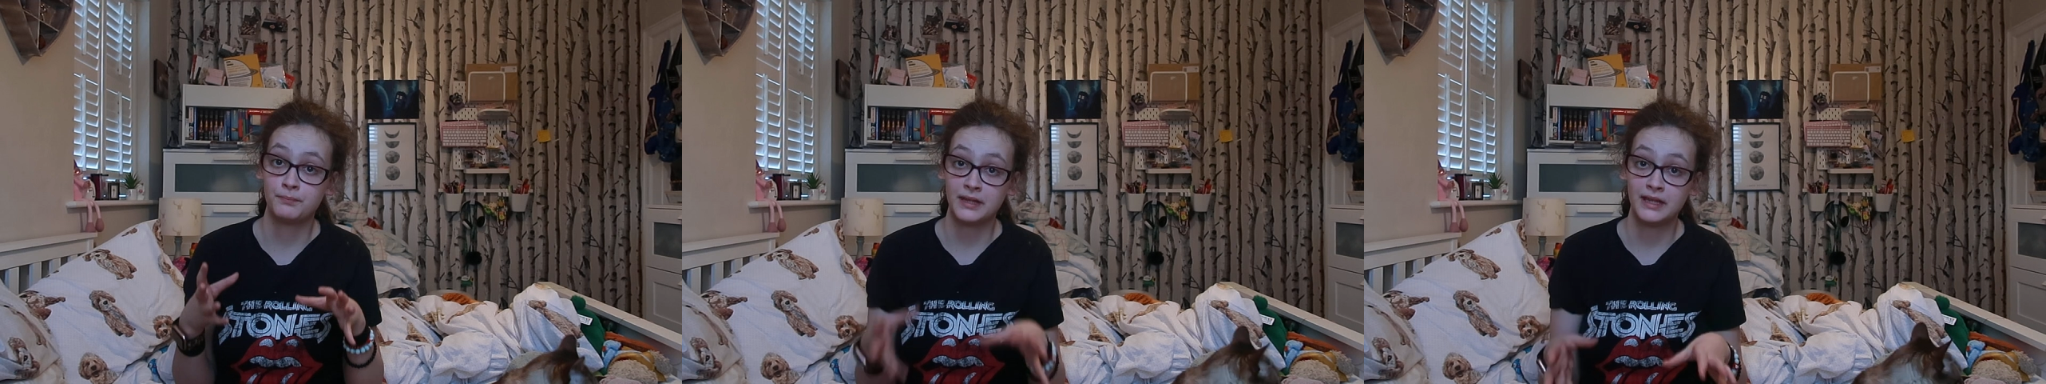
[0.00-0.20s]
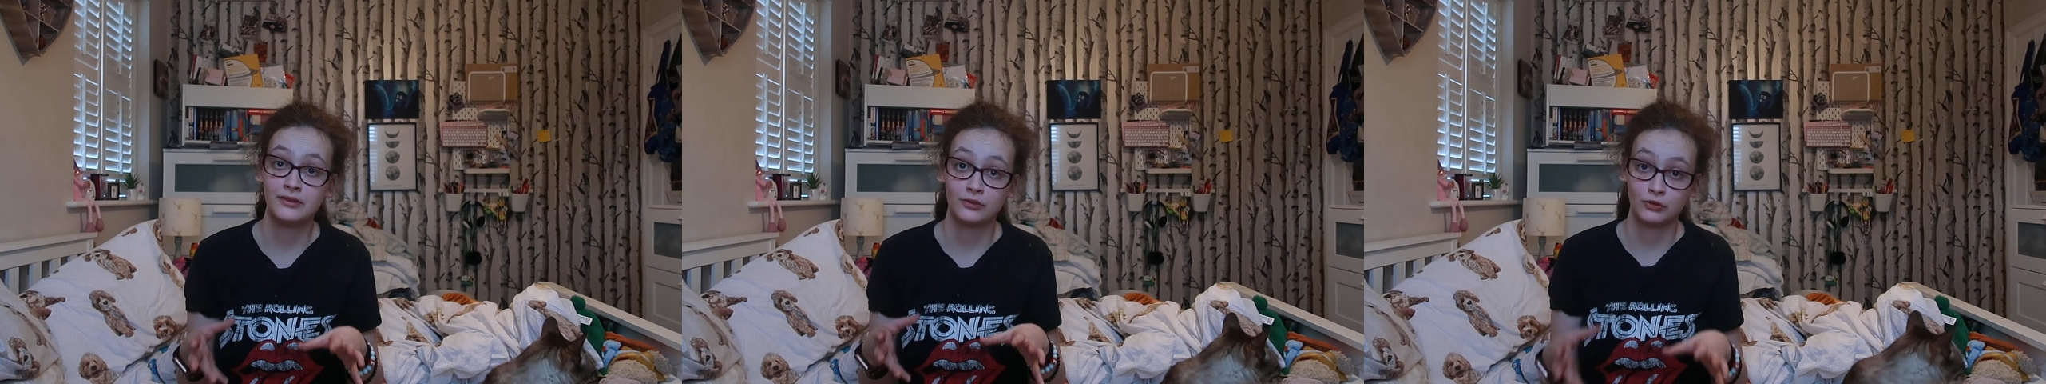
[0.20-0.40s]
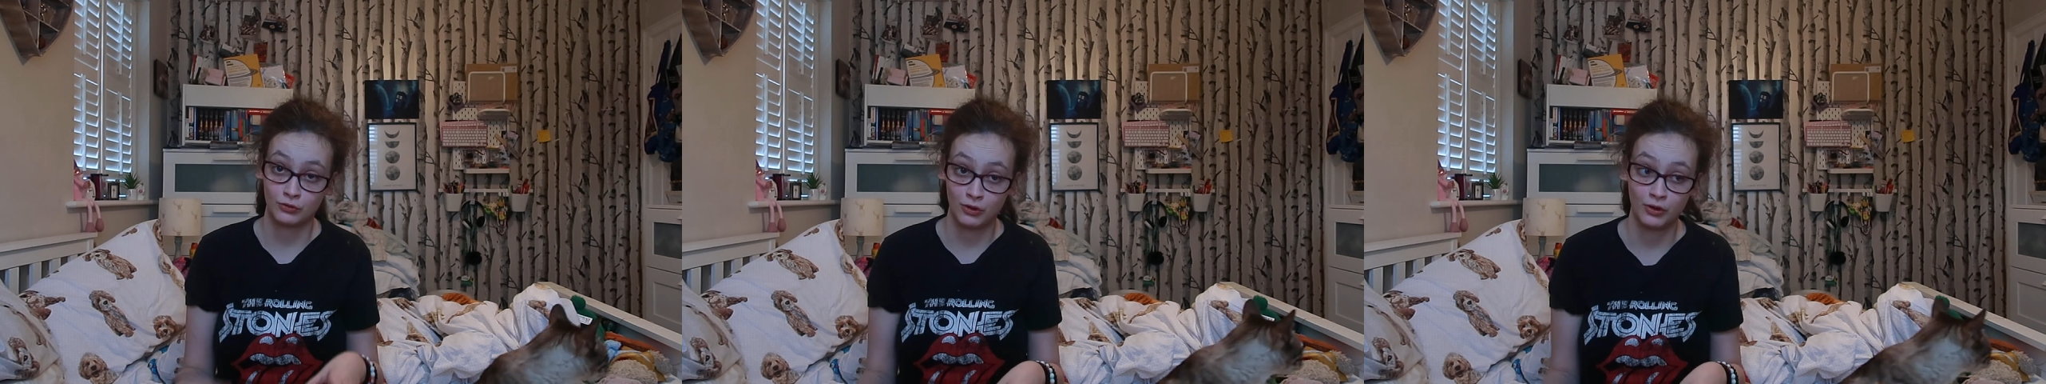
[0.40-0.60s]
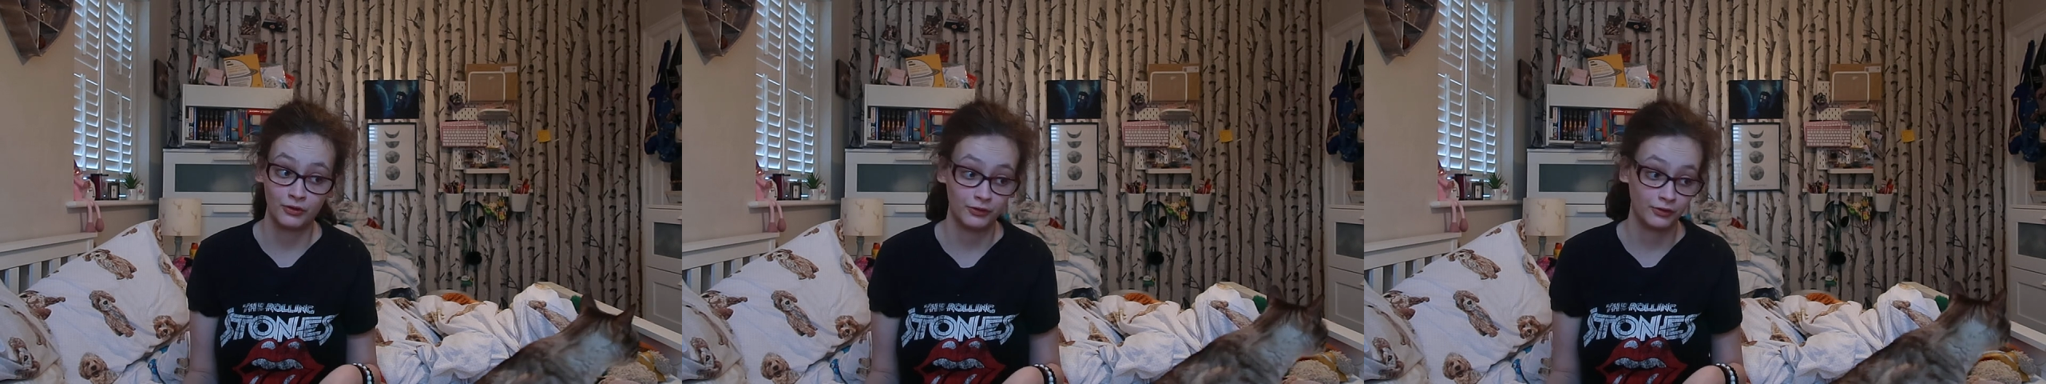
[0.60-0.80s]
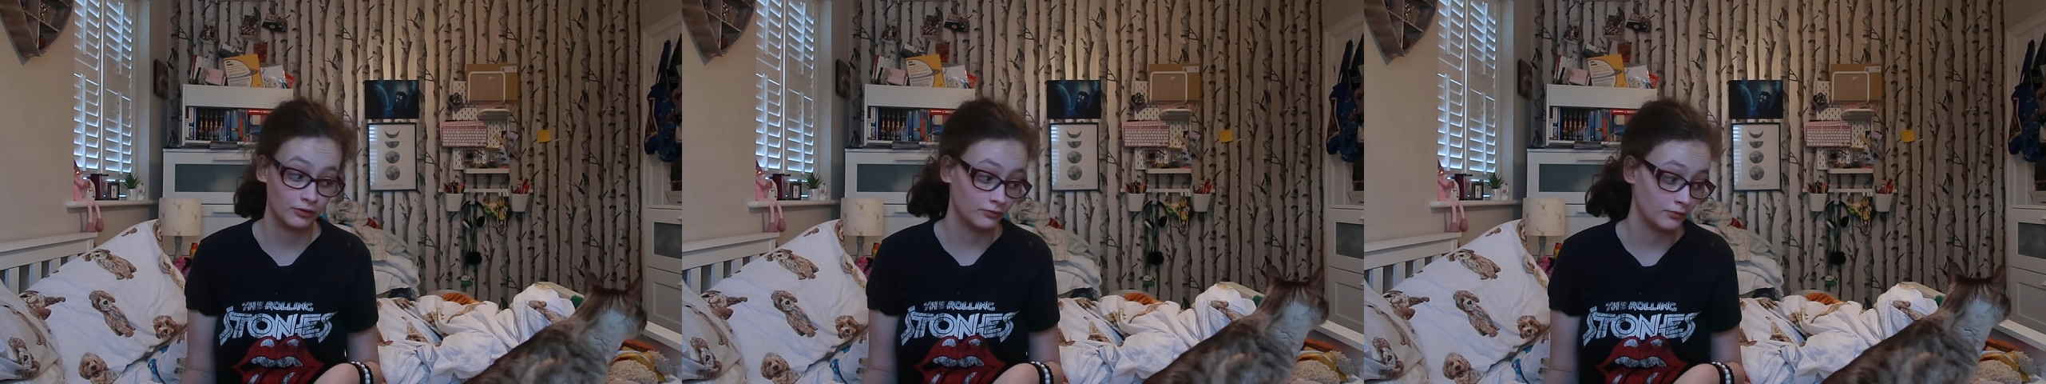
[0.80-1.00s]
been the console